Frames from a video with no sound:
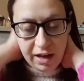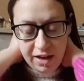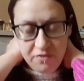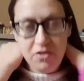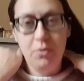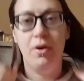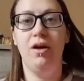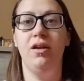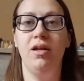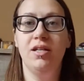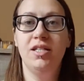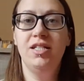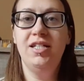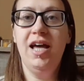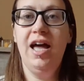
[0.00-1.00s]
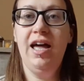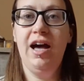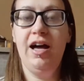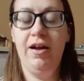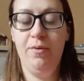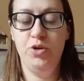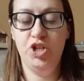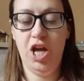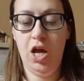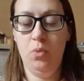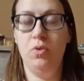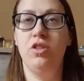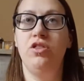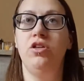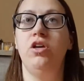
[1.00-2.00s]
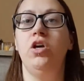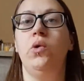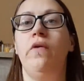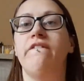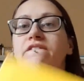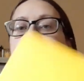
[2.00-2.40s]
Hi everyone, today I am sharing with you